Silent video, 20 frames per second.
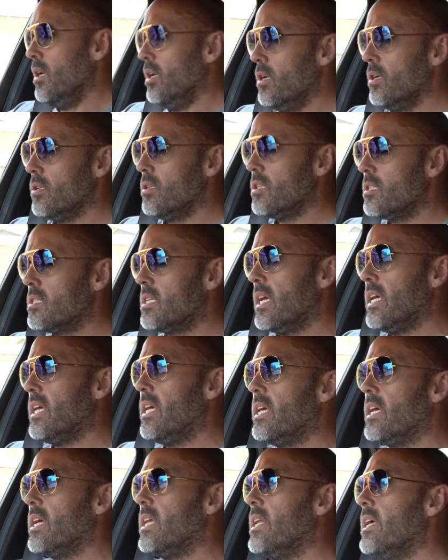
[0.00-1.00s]

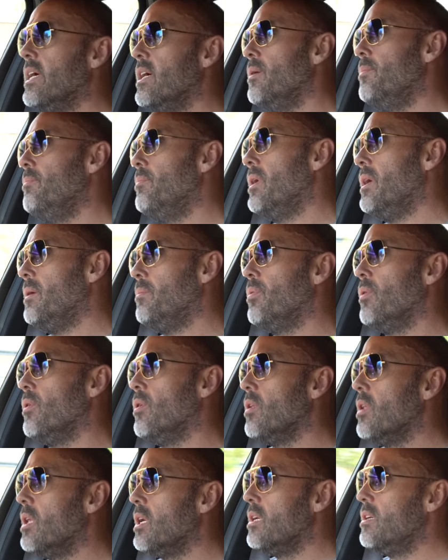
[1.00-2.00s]
Undertaking,
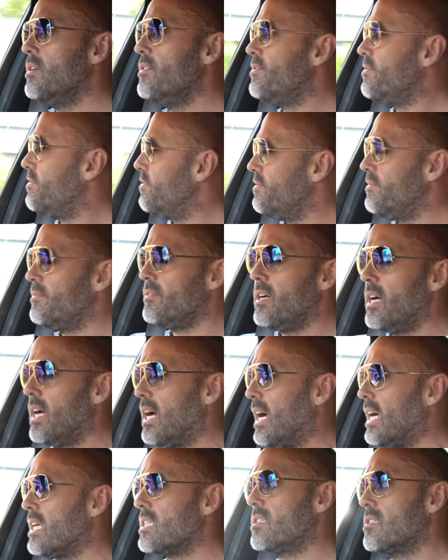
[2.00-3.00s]
people have
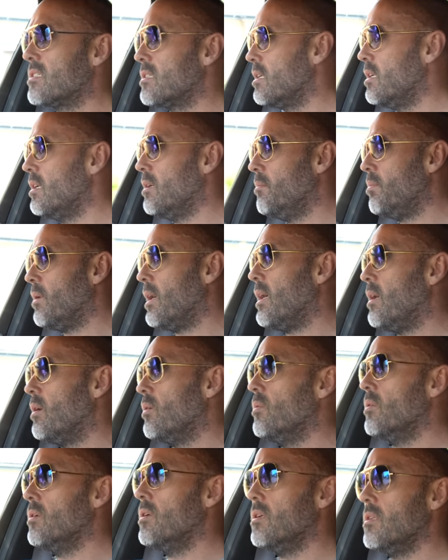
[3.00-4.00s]
asked
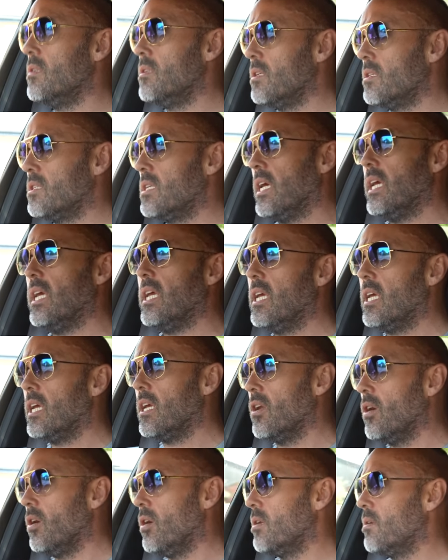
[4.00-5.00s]
about
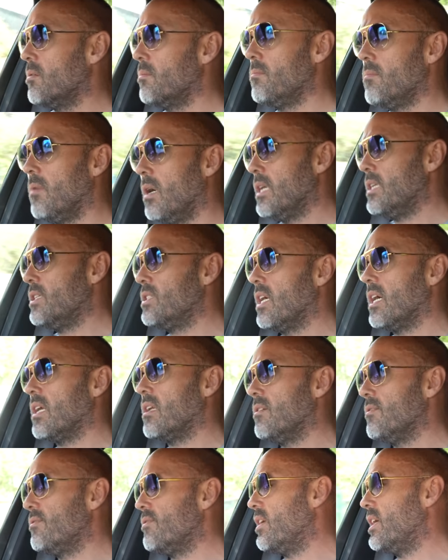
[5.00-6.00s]
undertaking on my
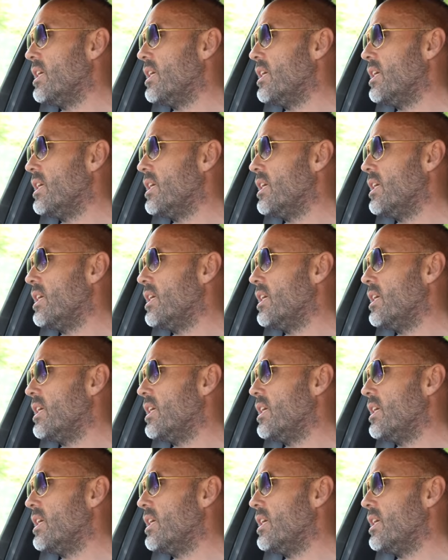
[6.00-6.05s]
channel for